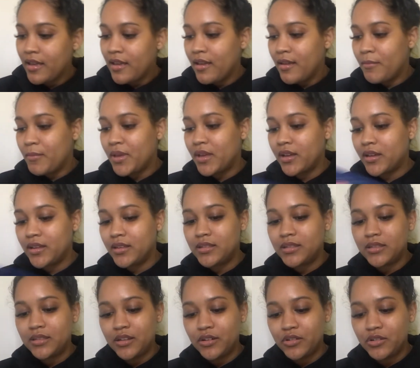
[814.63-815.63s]
Because
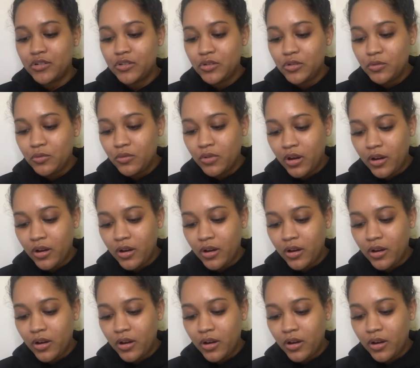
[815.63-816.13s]
there's 2